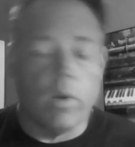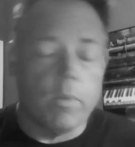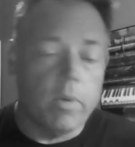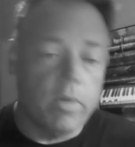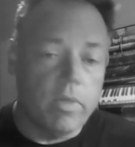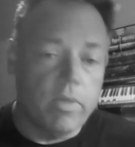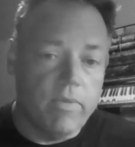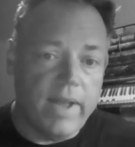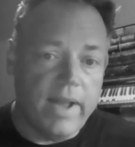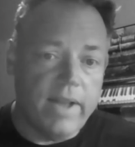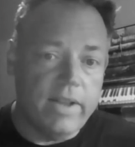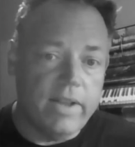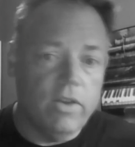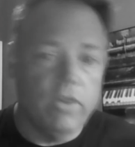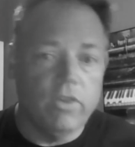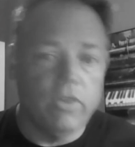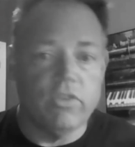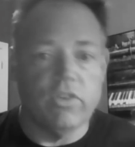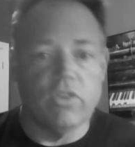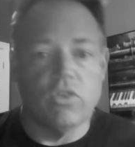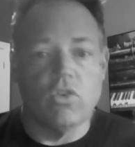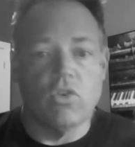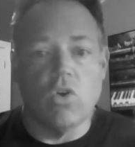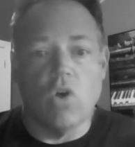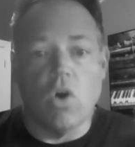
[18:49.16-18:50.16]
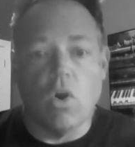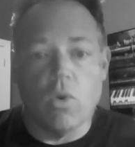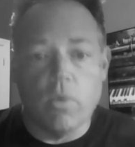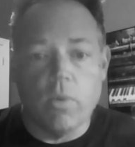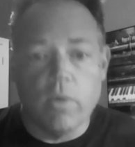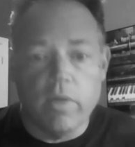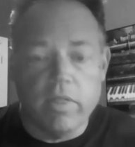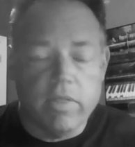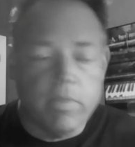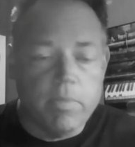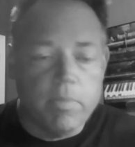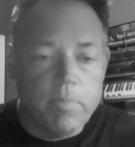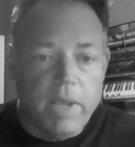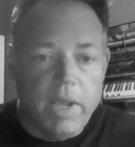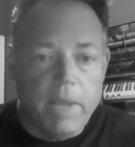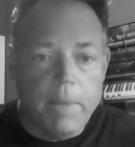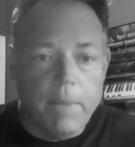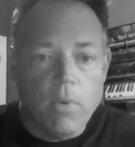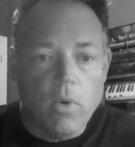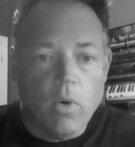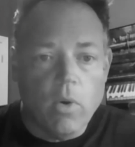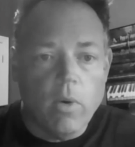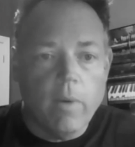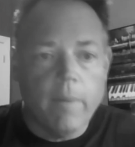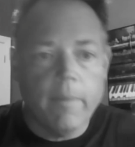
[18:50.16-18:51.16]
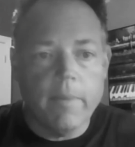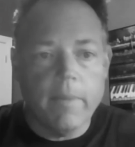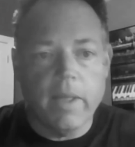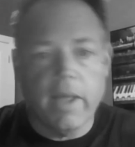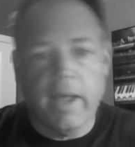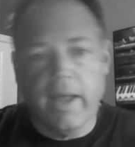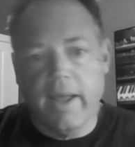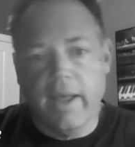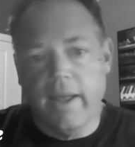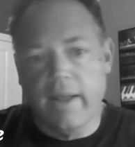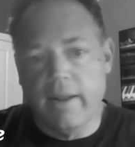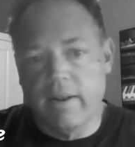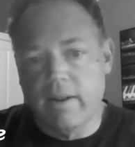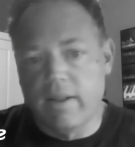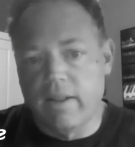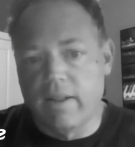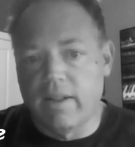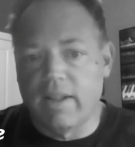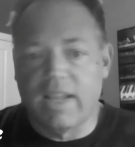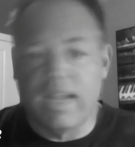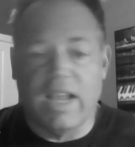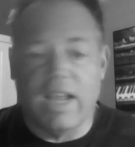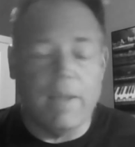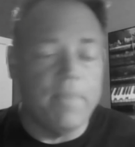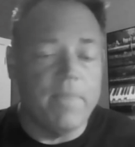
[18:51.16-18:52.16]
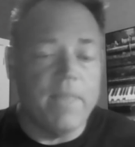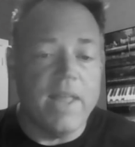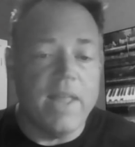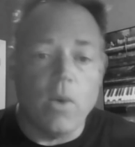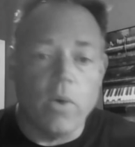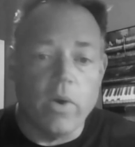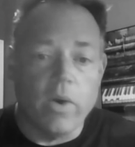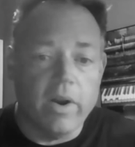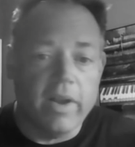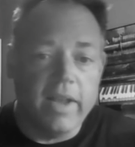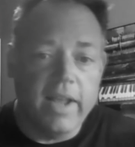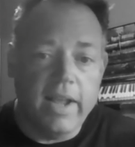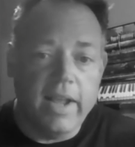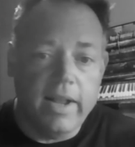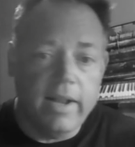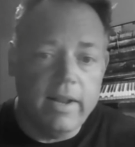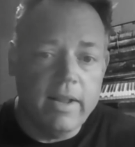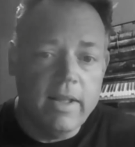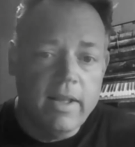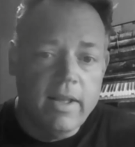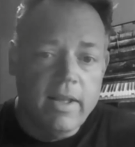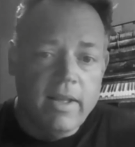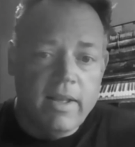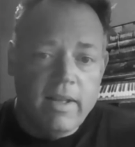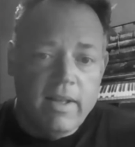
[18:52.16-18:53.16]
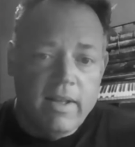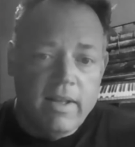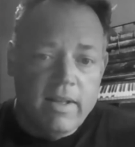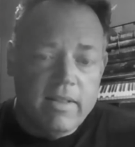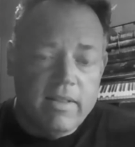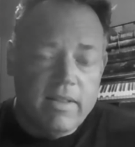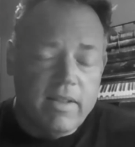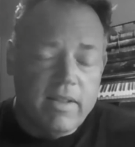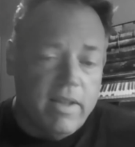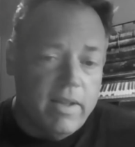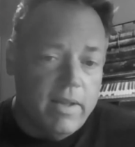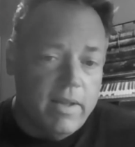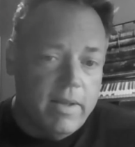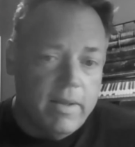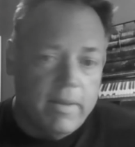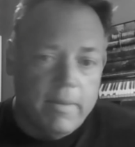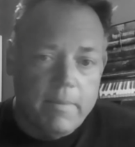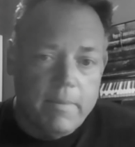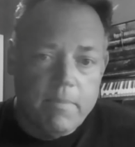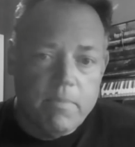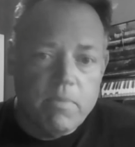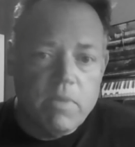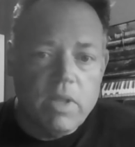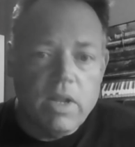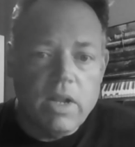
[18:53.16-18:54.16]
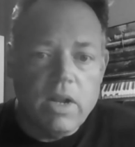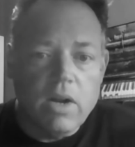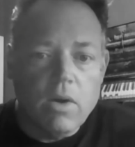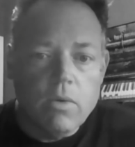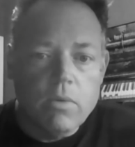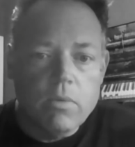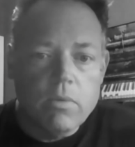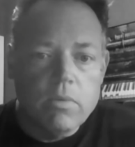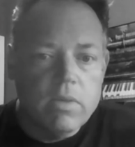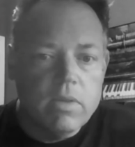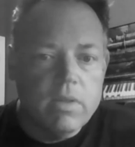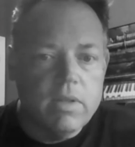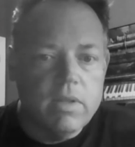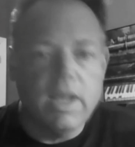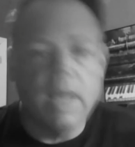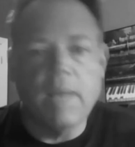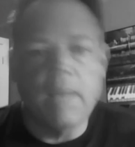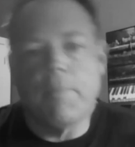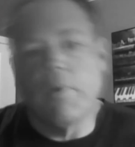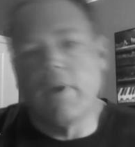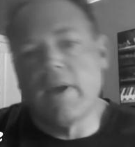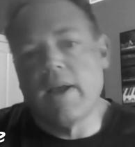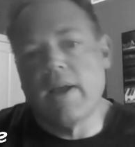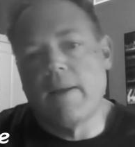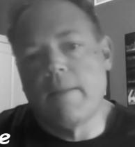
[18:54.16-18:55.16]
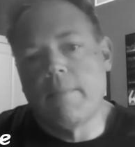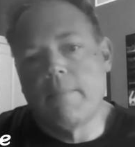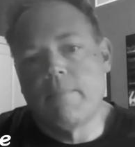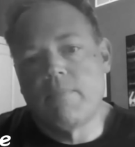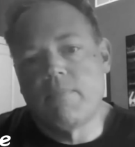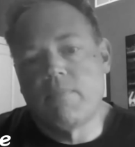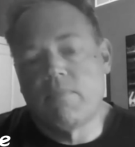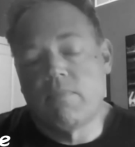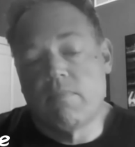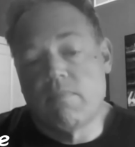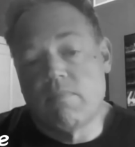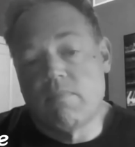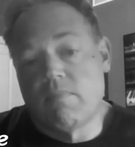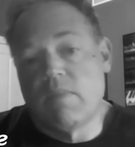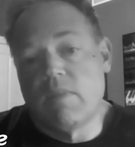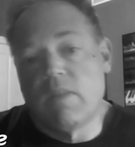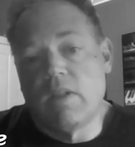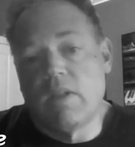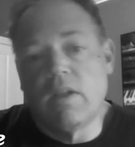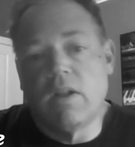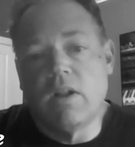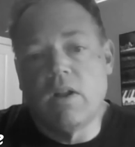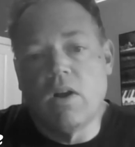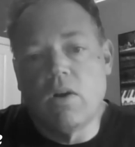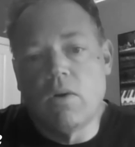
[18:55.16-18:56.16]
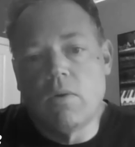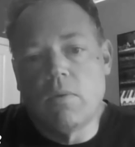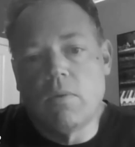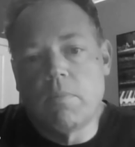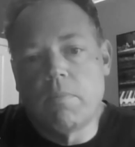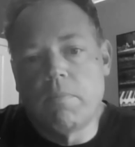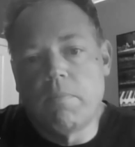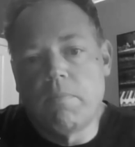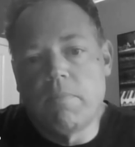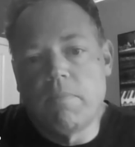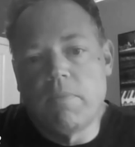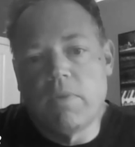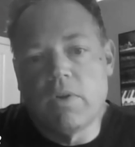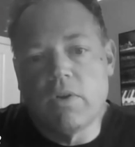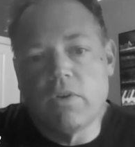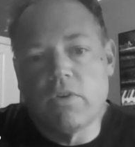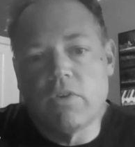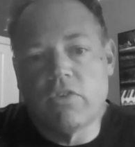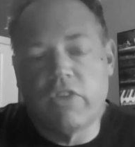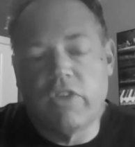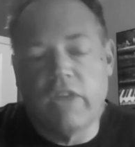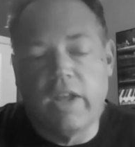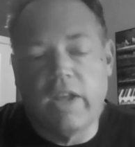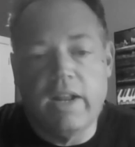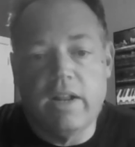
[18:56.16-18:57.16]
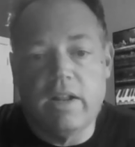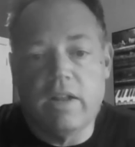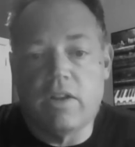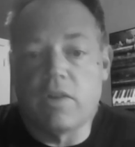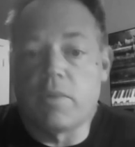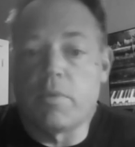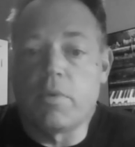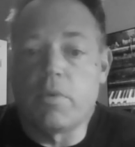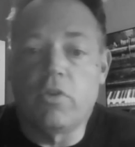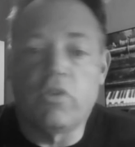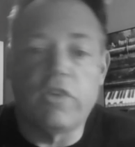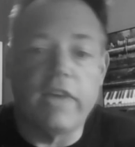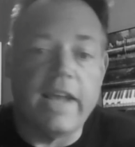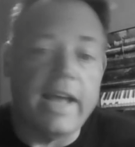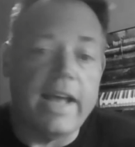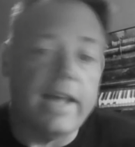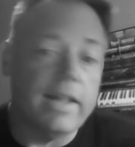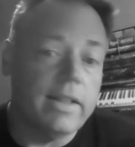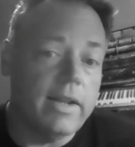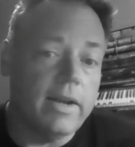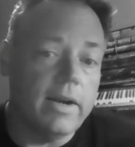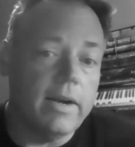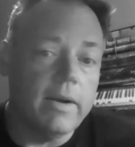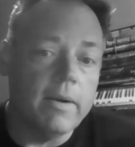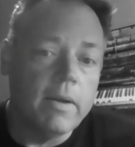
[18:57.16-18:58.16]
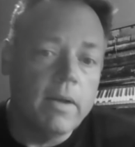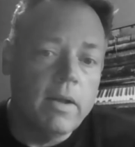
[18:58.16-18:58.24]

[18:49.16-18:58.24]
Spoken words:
with venues and talk with people and keep networking to, you know, keep on getting, you know, your scene and your music out there.